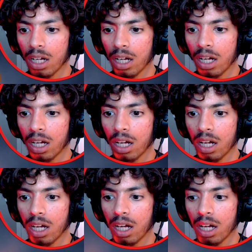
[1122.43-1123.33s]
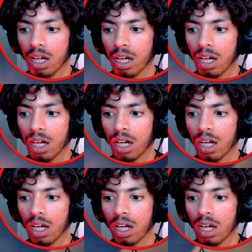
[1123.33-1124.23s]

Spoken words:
No one is speaking in this clip.